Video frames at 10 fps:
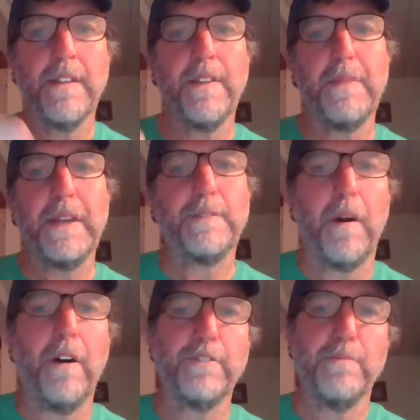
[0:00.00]
and the
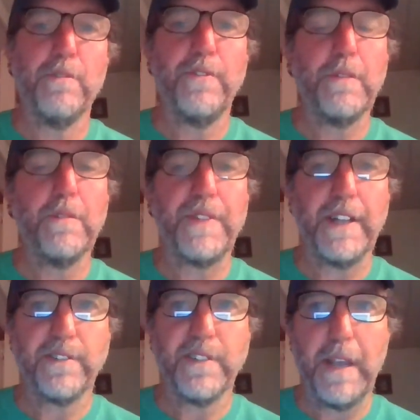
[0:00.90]
baseball is moving with
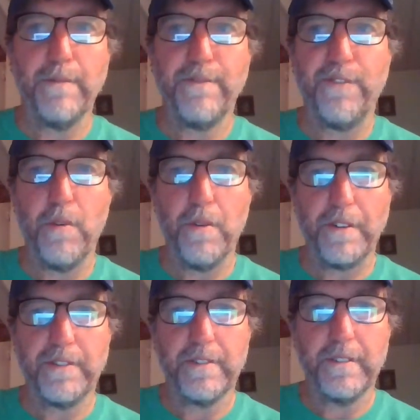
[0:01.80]
that same force.